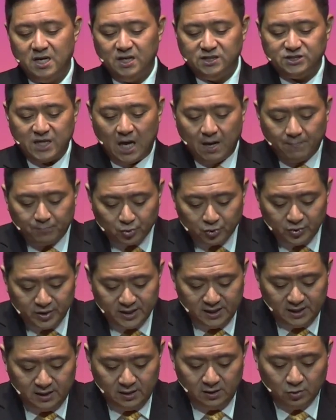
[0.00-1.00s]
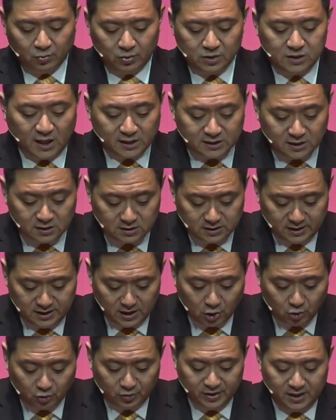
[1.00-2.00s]
Zamperini reluctantly
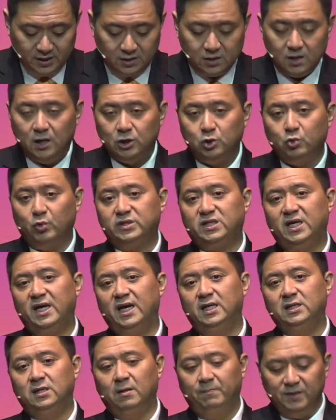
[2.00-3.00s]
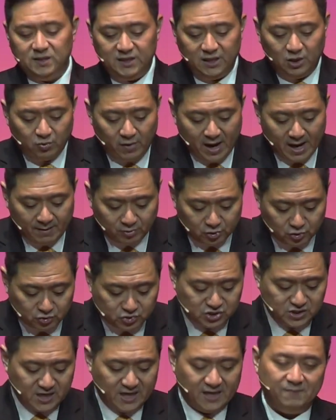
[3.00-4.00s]
agreed to attend the Billy Graham
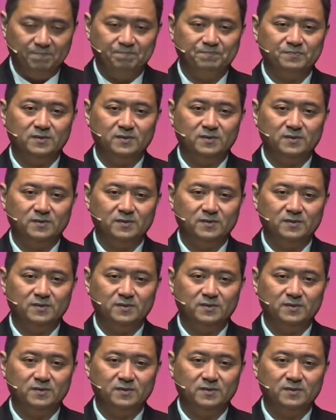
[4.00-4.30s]
crusade.